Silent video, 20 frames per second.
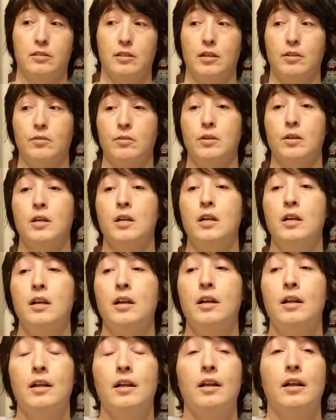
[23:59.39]
So
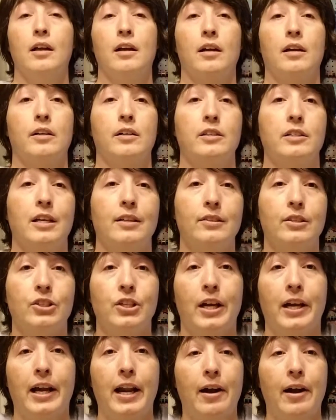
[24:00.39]
uh, you just have to check it